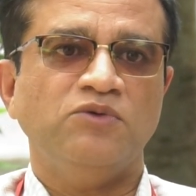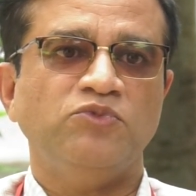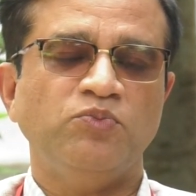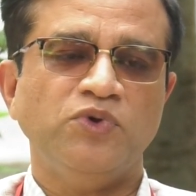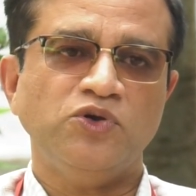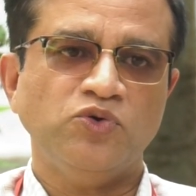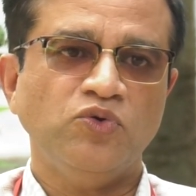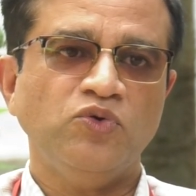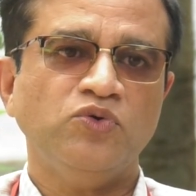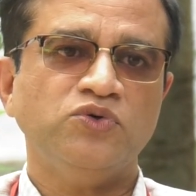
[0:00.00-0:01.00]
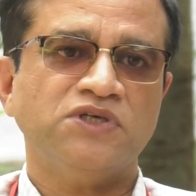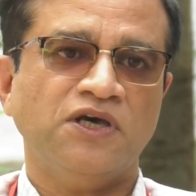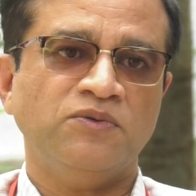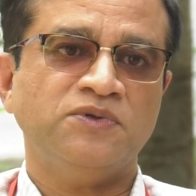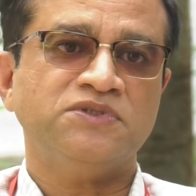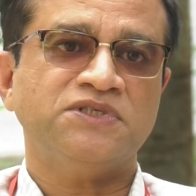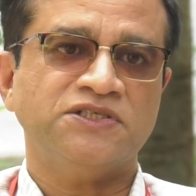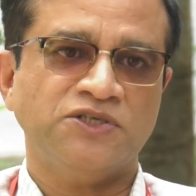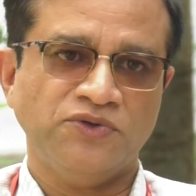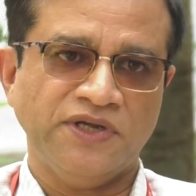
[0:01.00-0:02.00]
People do lose around
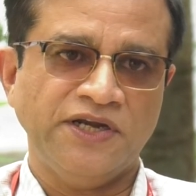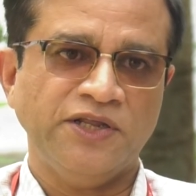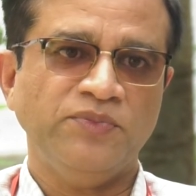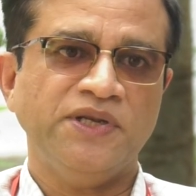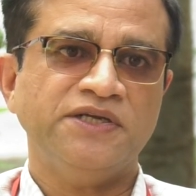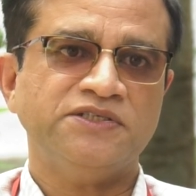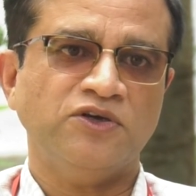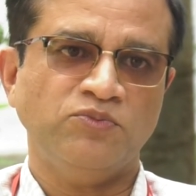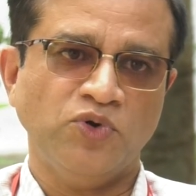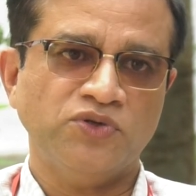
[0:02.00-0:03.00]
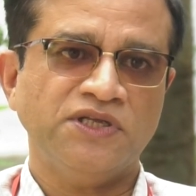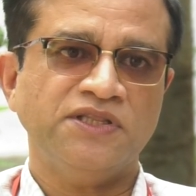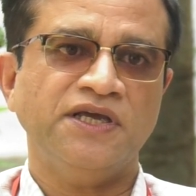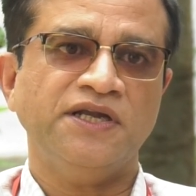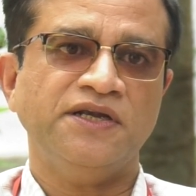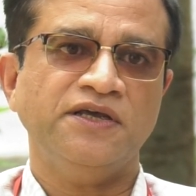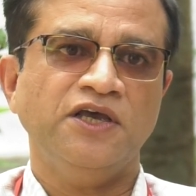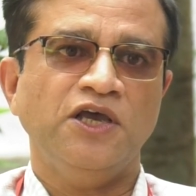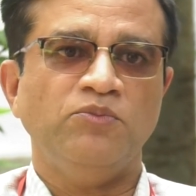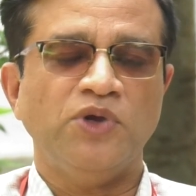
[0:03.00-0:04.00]
60 to 90 minutes or more than that,
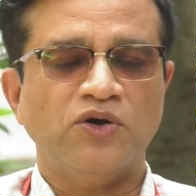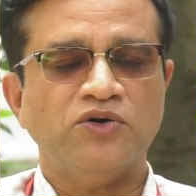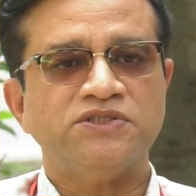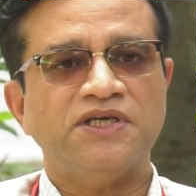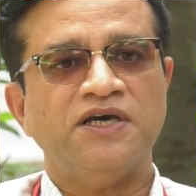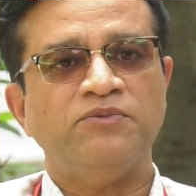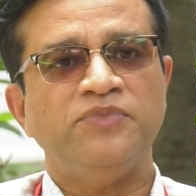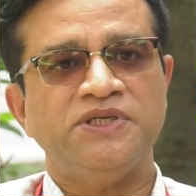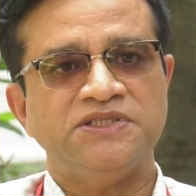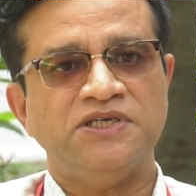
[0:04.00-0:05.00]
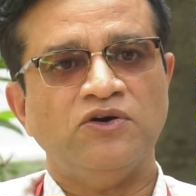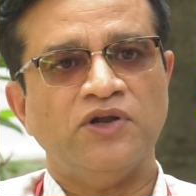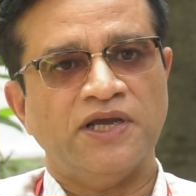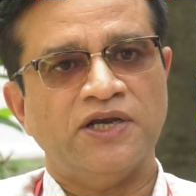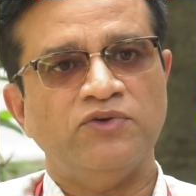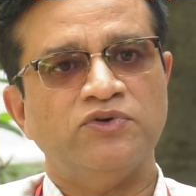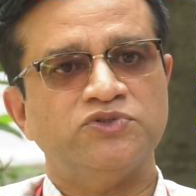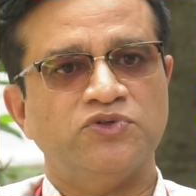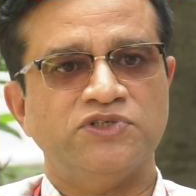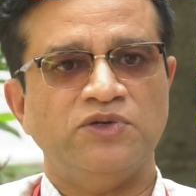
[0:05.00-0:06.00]
because they are busy or active on
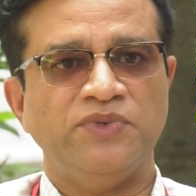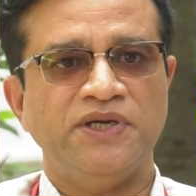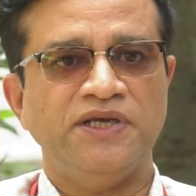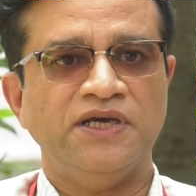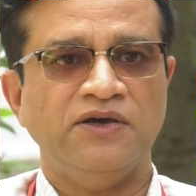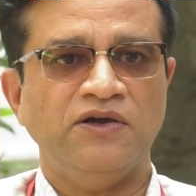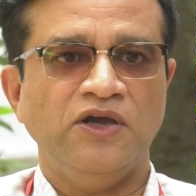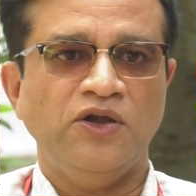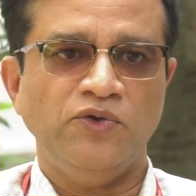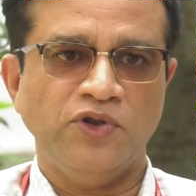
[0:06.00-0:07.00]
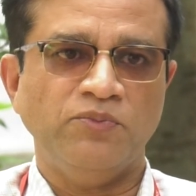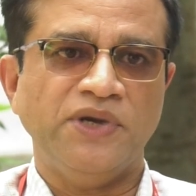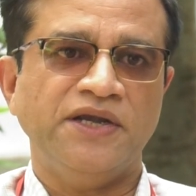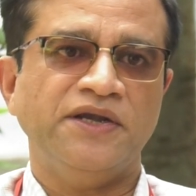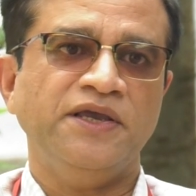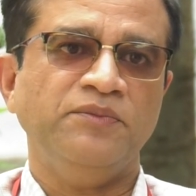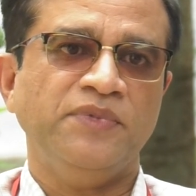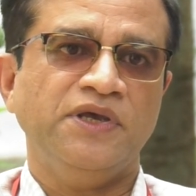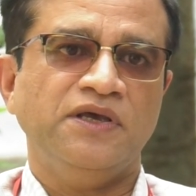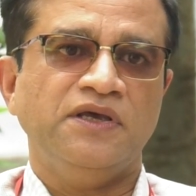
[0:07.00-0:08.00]
social media during bedtime.
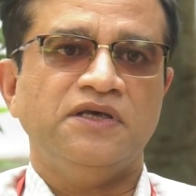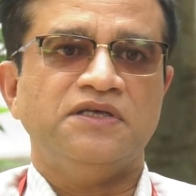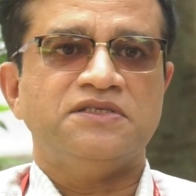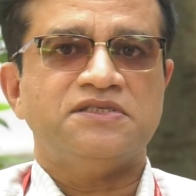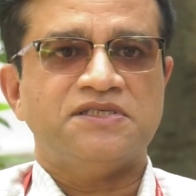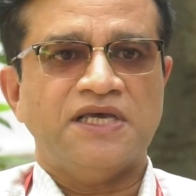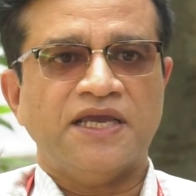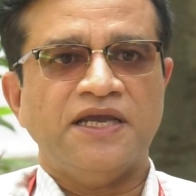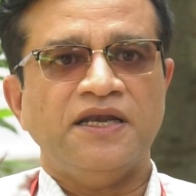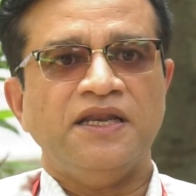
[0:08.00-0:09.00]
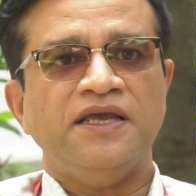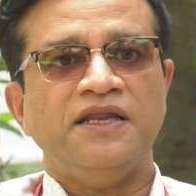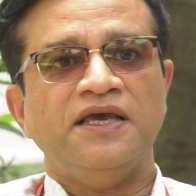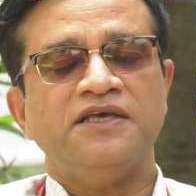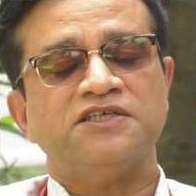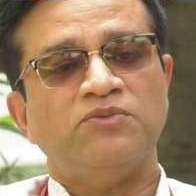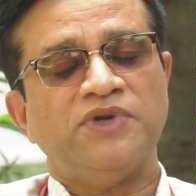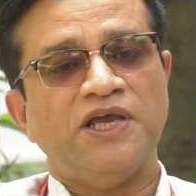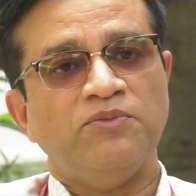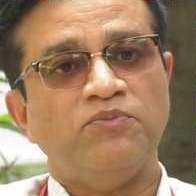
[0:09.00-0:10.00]
Secondly, like,
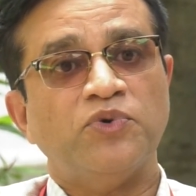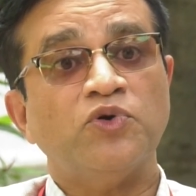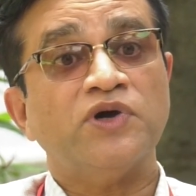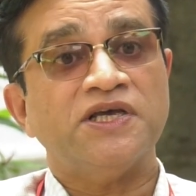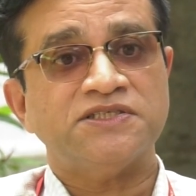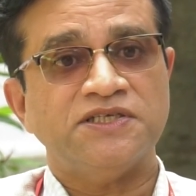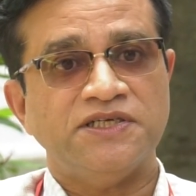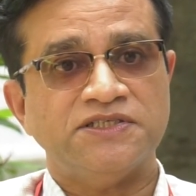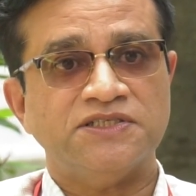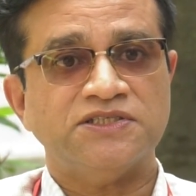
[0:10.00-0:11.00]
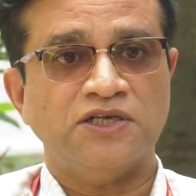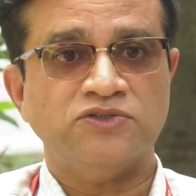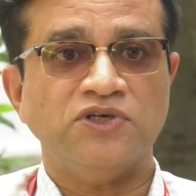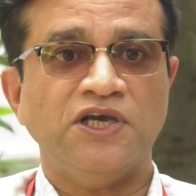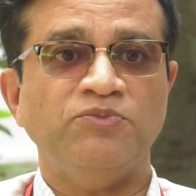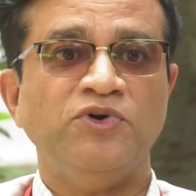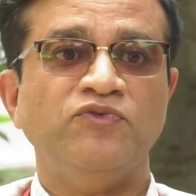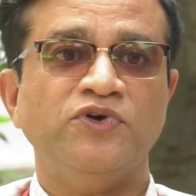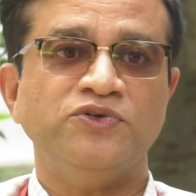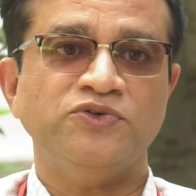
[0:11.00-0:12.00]
sometimes procrastinations also happen
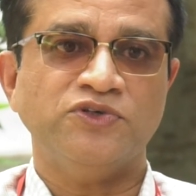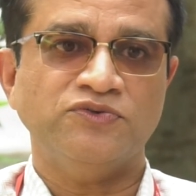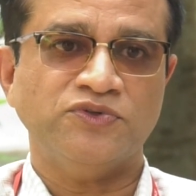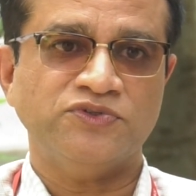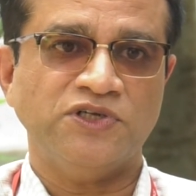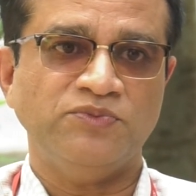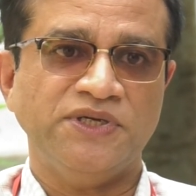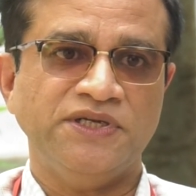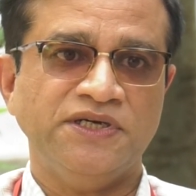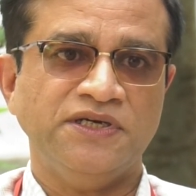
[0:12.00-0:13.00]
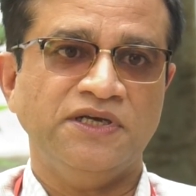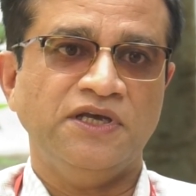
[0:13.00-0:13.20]
for use of social media.